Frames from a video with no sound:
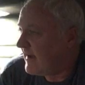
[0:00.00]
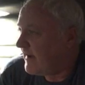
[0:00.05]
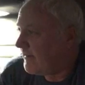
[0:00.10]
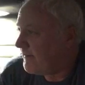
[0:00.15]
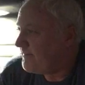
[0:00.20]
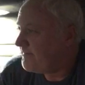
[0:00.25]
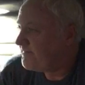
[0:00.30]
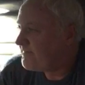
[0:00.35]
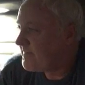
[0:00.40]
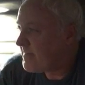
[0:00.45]

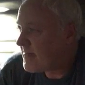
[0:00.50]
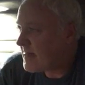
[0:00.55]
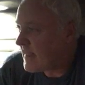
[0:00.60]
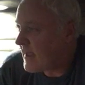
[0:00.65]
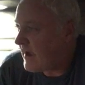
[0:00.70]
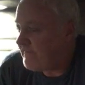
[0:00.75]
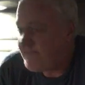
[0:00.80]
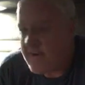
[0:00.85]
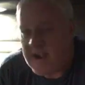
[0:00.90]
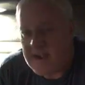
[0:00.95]
Had to get
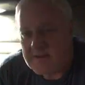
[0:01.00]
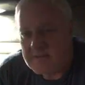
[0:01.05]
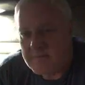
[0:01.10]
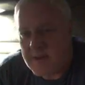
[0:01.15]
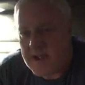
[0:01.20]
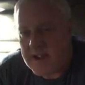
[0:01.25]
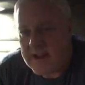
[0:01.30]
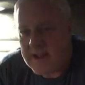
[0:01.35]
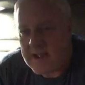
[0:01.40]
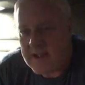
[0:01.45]
some forms
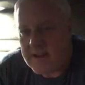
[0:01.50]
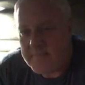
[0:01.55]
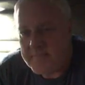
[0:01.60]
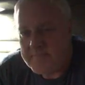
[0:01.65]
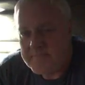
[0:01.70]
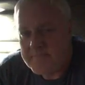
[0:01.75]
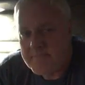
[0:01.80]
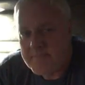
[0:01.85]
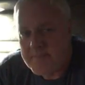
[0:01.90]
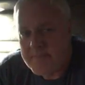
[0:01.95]
notarized
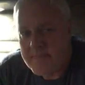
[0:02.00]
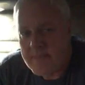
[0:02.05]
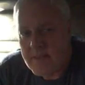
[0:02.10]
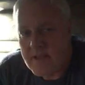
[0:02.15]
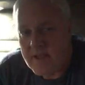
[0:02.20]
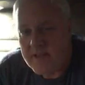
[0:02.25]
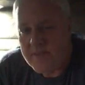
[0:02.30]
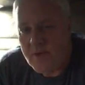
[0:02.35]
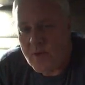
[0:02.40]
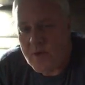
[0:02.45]
since
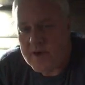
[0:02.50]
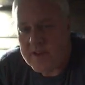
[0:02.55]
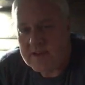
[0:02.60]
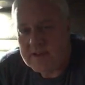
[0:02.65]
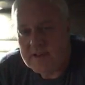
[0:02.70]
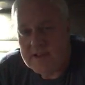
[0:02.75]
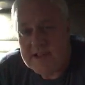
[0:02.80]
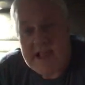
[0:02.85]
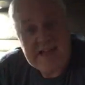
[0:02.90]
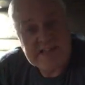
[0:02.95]

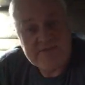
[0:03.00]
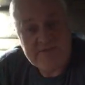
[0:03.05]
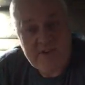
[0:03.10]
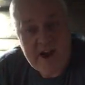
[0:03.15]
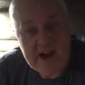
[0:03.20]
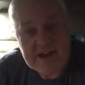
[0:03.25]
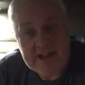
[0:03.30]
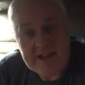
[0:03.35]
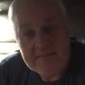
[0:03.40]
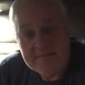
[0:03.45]
I
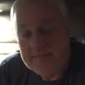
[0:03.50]
filed it with